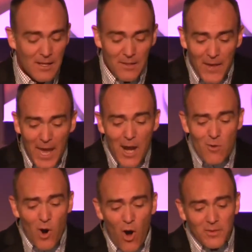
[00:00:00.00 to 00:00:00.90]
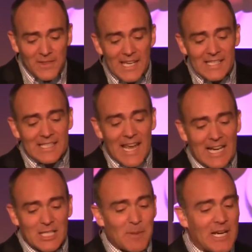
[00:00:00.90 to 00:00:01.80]
They wrote these
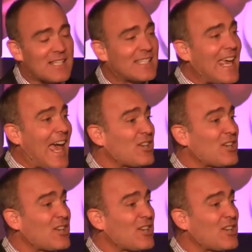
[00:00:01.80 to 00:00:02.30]
texts because they